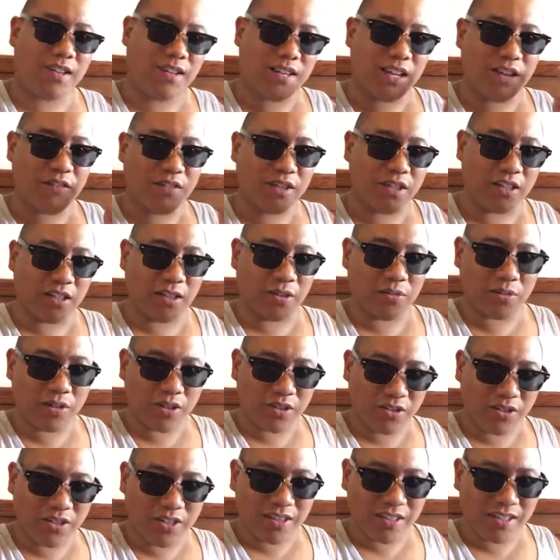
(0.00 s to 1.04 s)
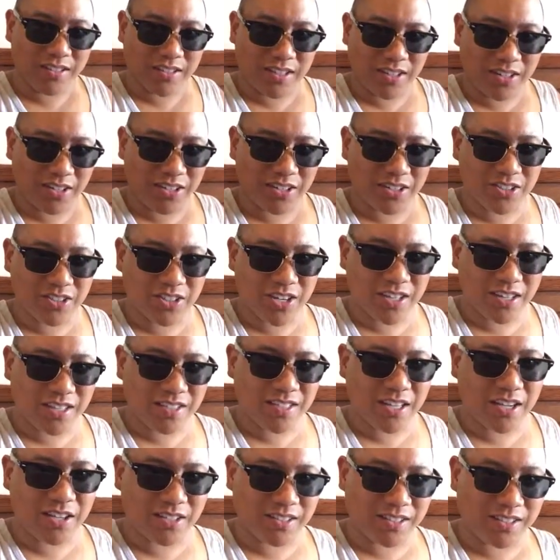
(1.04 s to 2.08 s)
definitely, when you're in this area, try
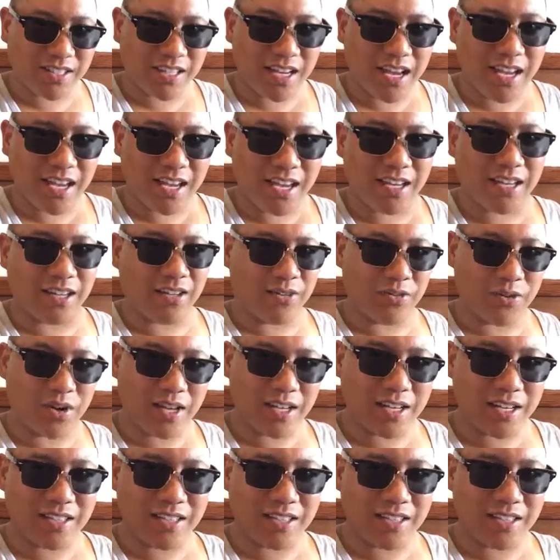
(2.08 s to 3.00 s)
this out. It's in Aiea, right